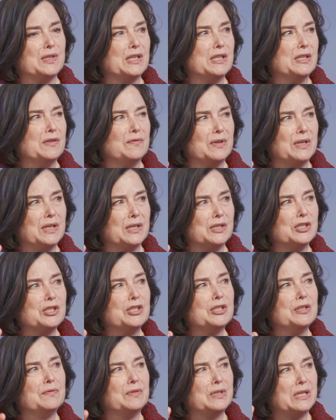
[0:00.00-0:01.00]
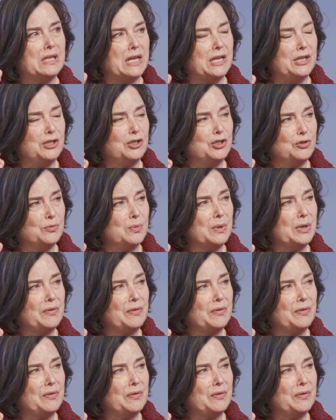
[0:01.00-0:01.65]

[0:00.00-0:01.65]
significant shift at age